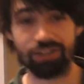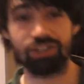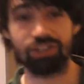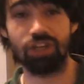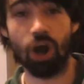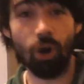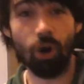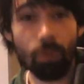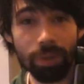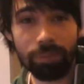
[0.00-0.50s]
a
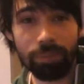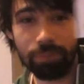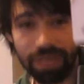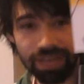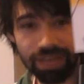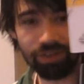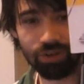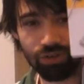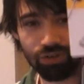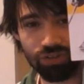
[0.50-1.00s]
Toby
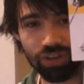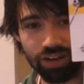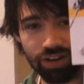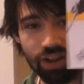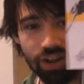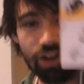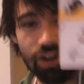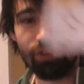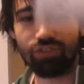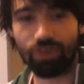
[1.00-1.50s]

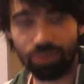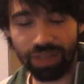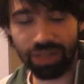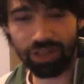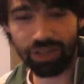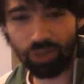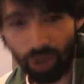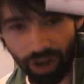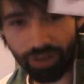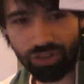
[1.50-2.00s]
Peterson from
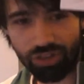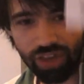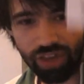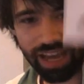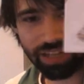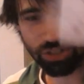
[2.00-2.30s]
the Los